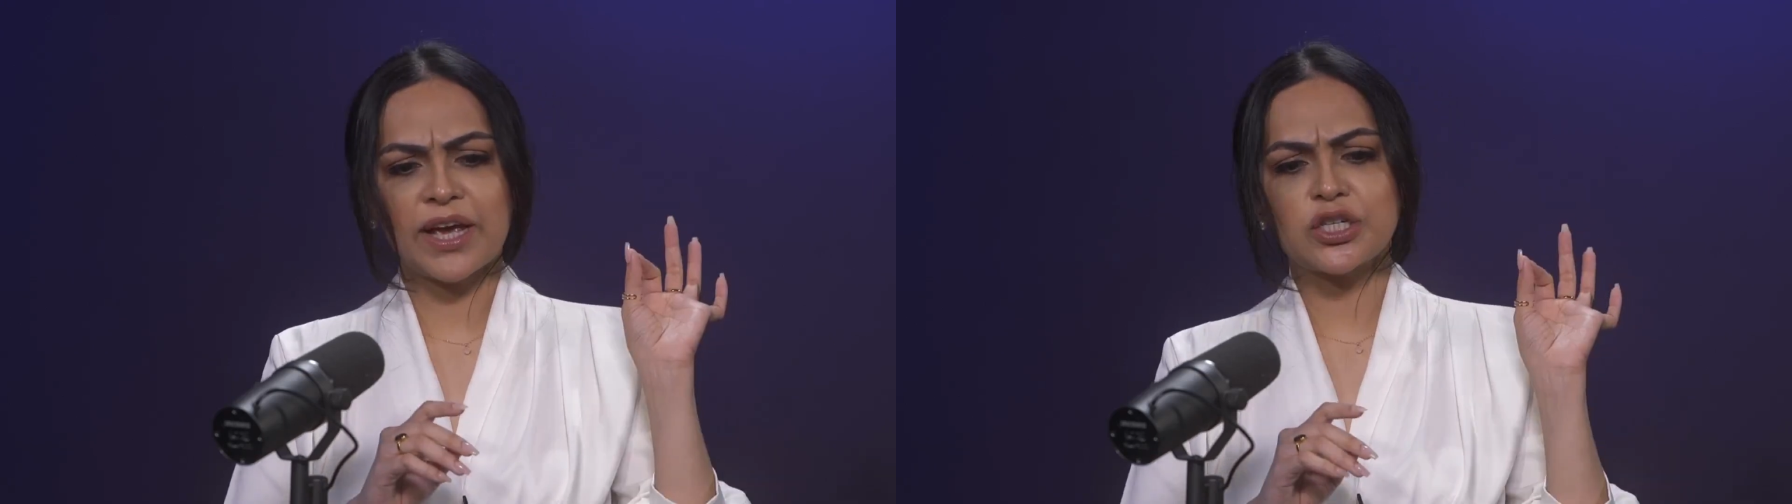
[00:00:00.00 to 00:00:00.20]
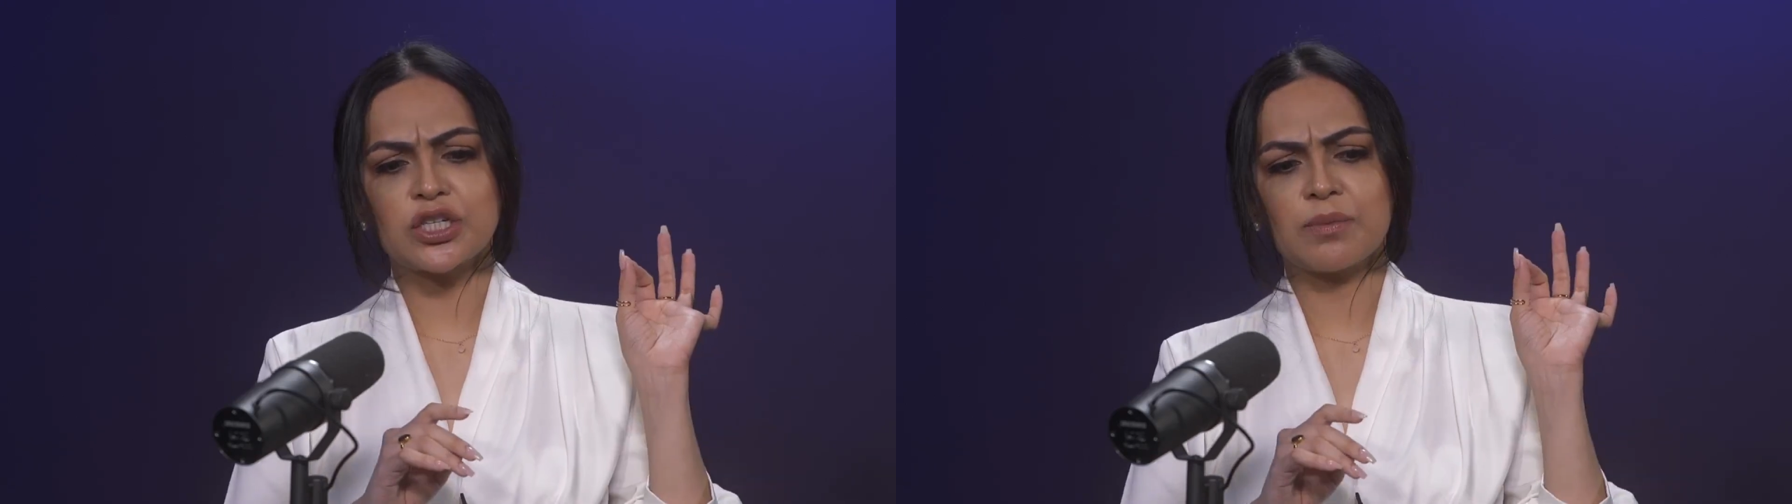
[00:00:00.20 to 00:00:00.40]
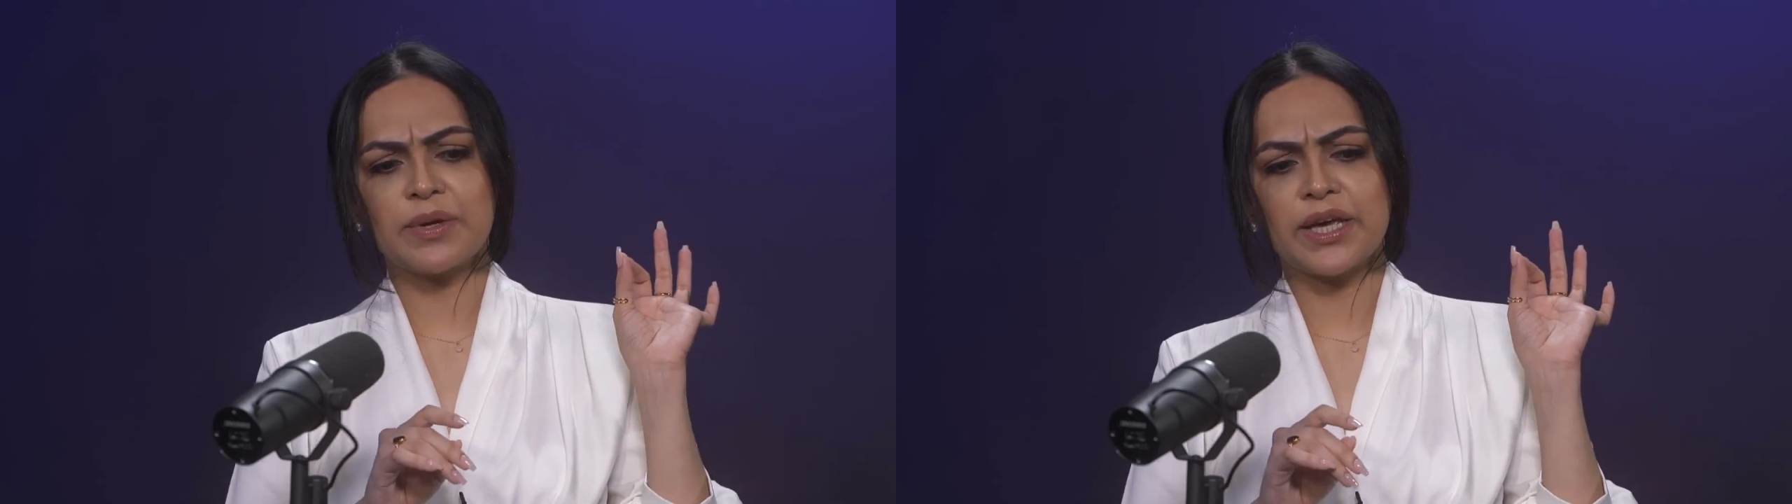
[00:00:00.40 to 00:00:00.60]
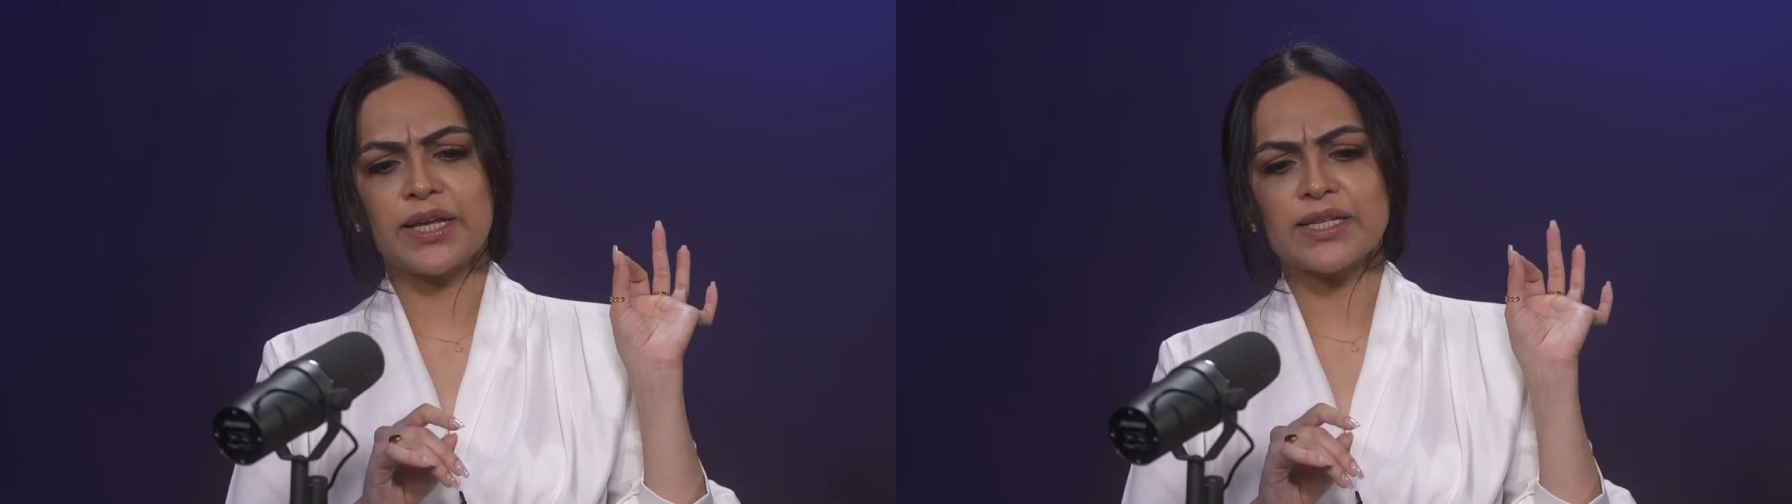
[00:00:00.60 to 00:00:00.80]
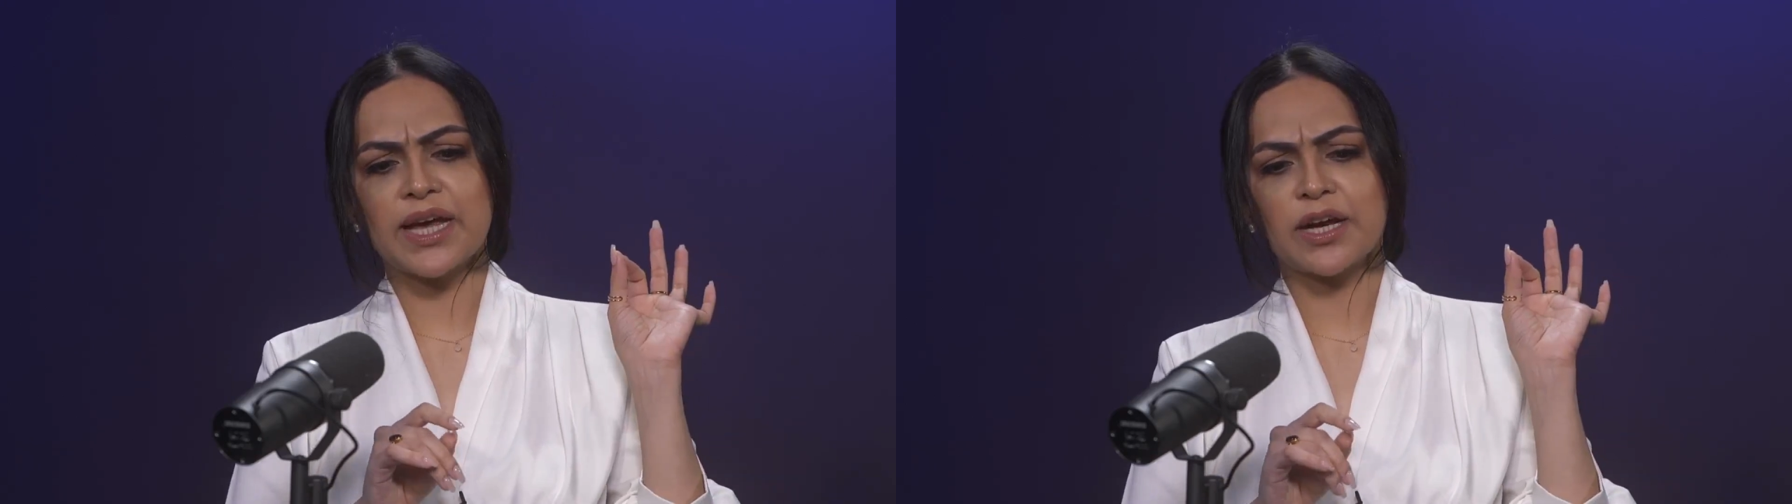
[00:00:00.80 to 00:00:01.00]
entry
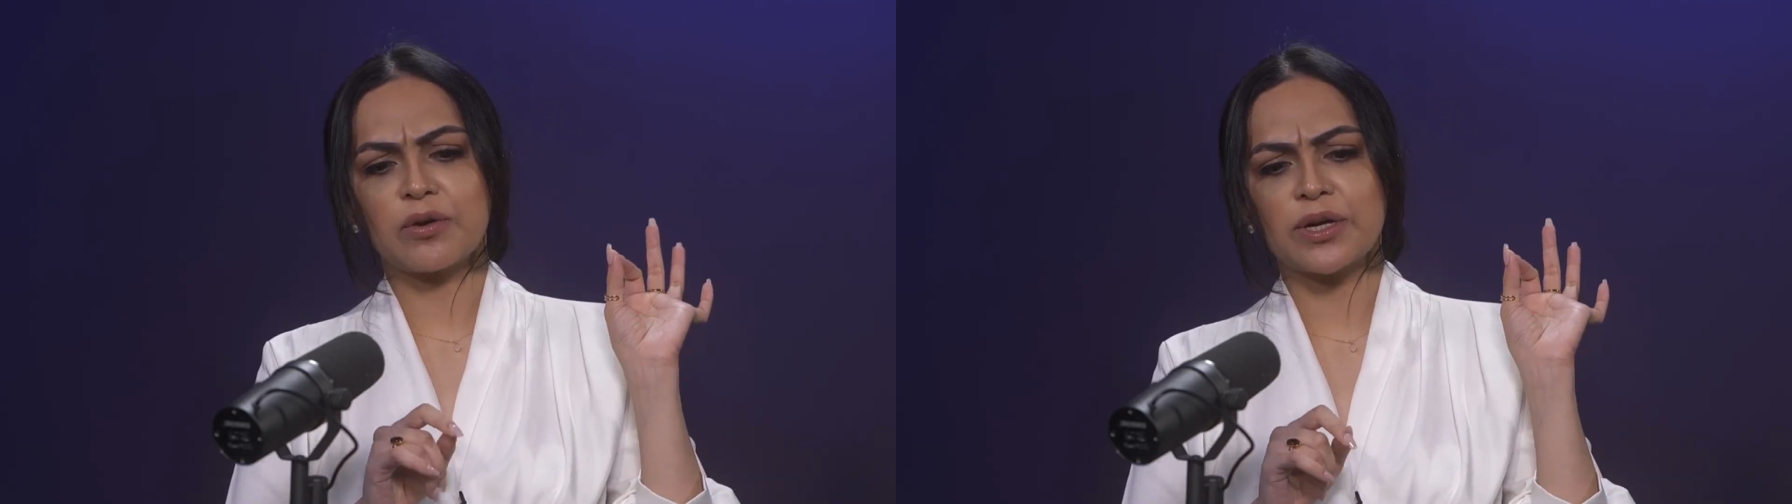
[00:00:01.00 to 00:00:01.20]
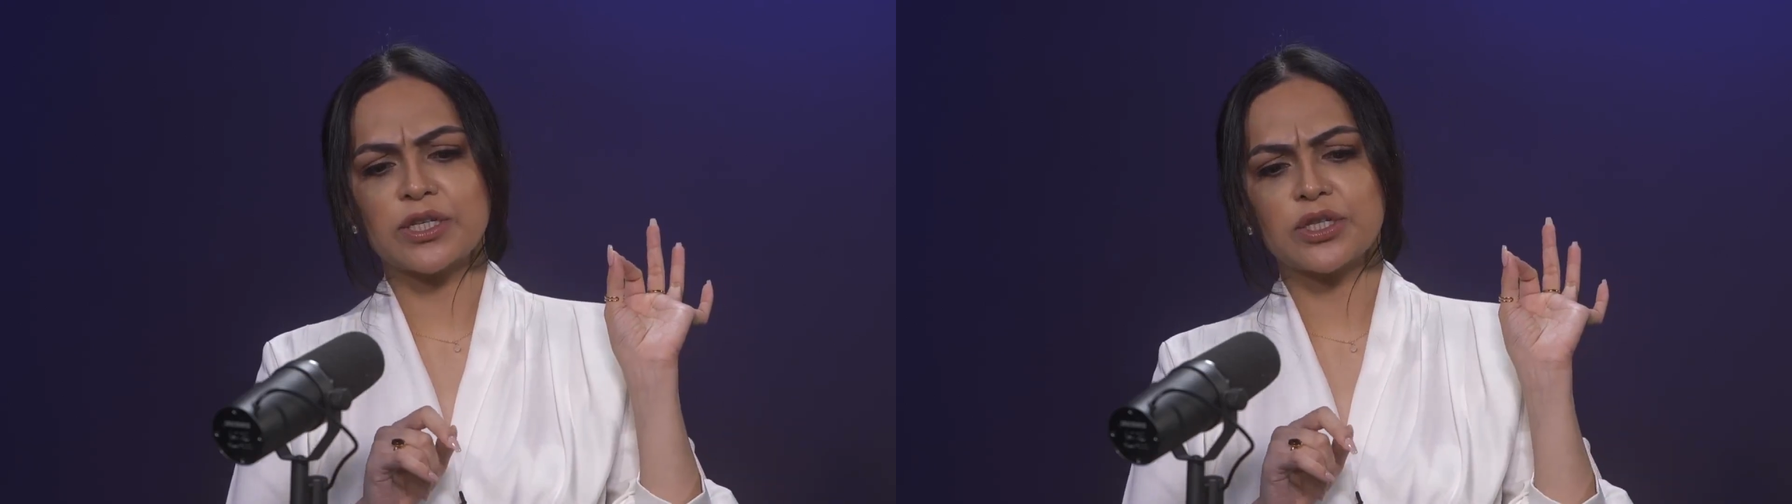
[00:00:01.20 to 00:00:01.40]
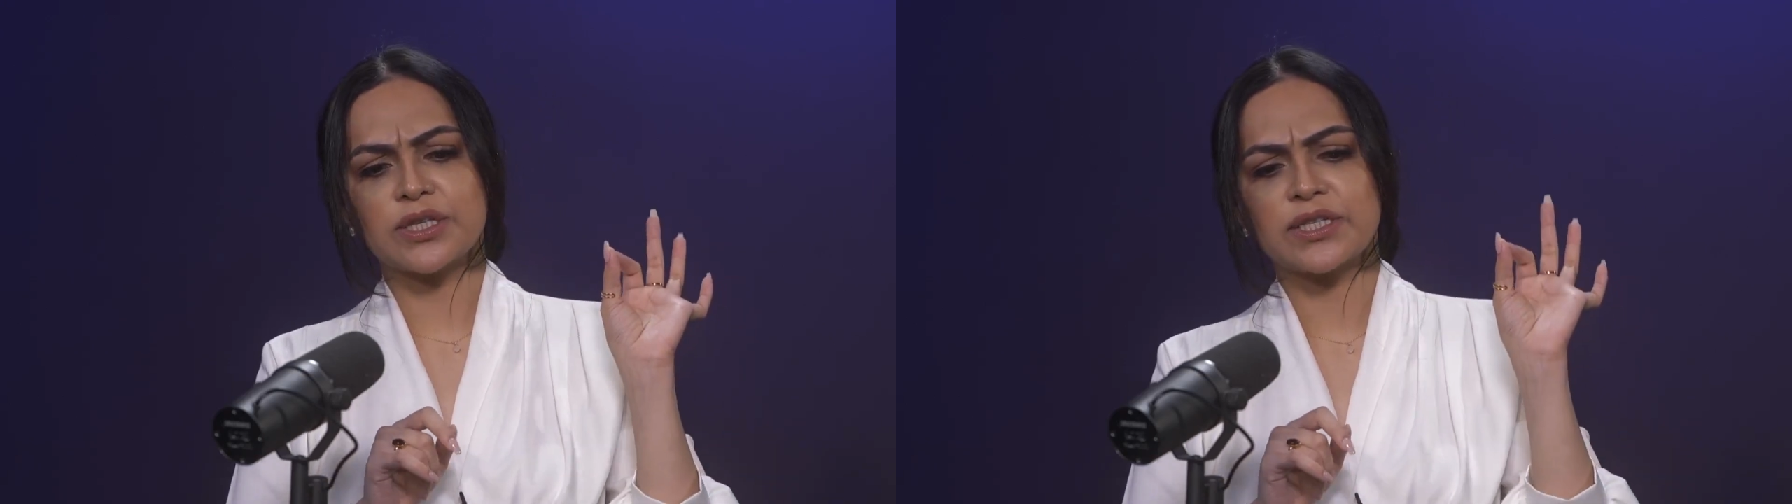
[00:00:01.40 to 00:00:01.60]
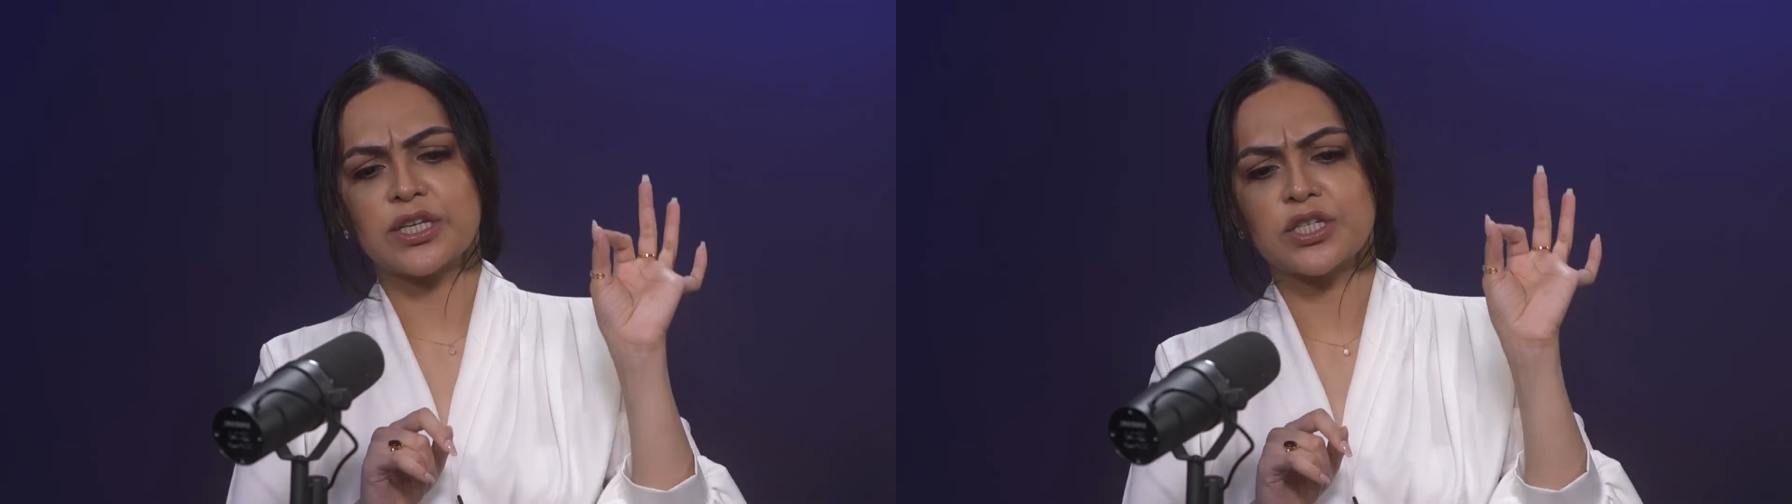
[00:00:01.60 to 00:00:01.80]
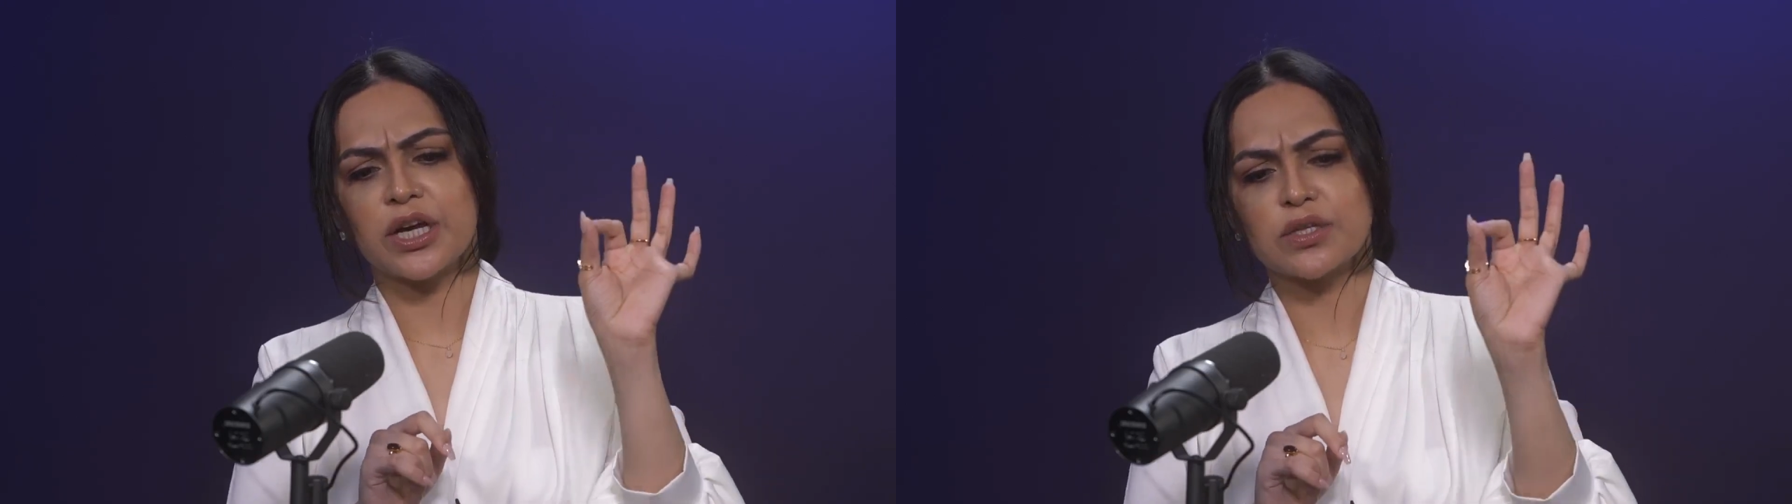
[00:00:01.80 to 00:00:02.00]
begins at a question
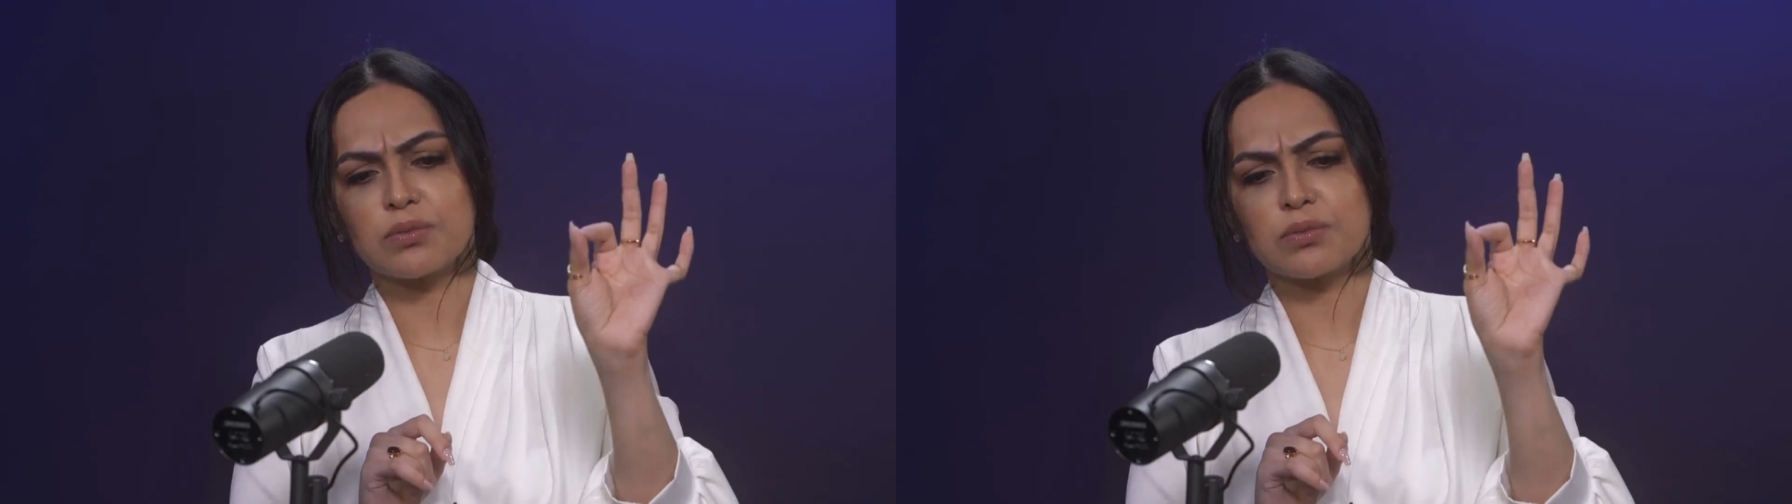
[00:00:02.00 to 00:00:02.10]
such as,